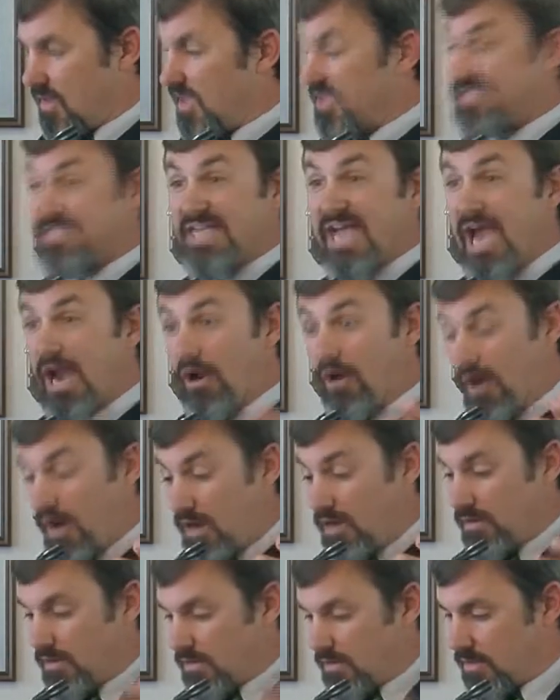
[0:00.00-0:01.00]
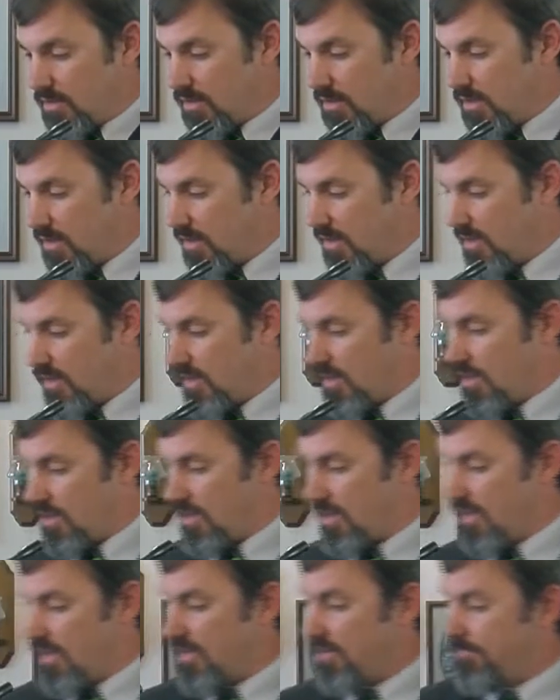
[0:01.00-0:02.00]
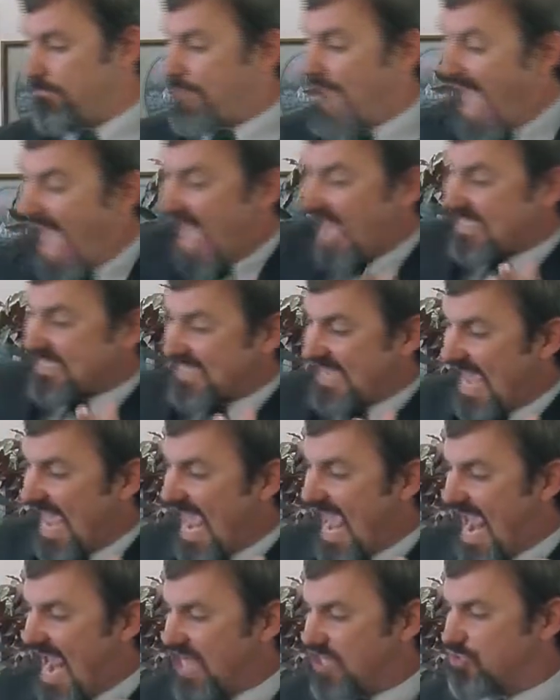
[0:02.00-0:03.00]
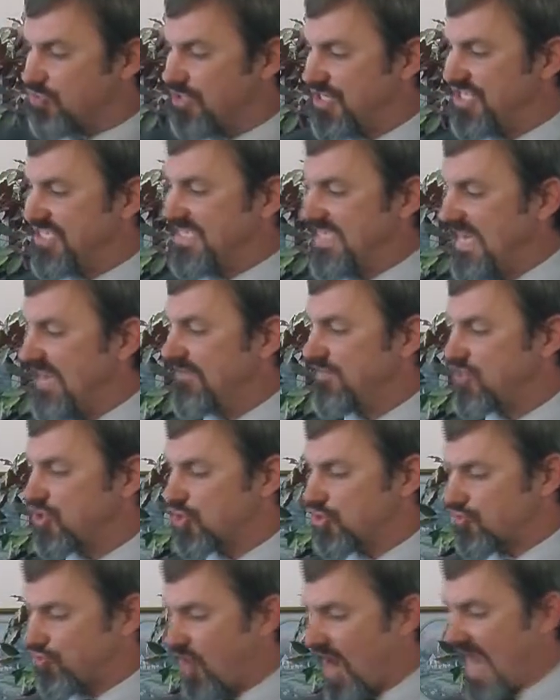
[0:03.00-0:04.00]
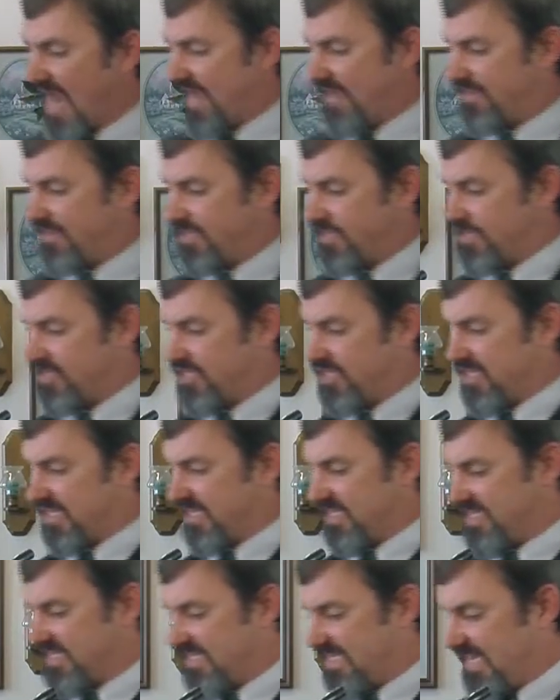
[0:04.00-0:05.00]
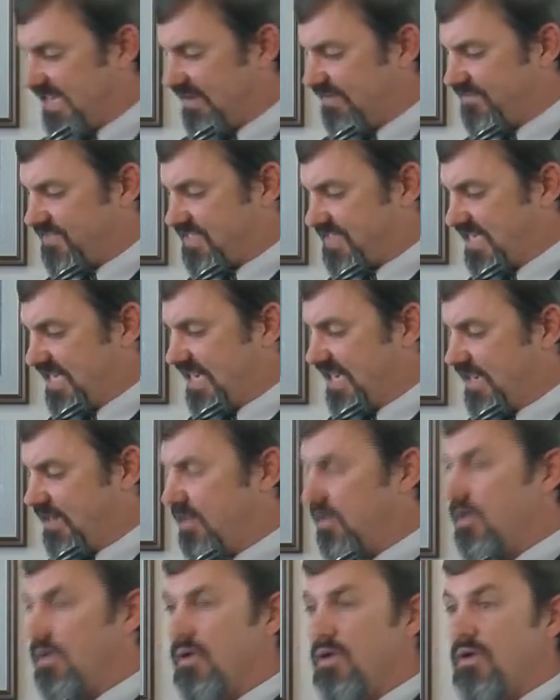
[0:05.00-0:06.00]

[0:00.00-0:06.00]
Sarah, past age, received strength to conceive seed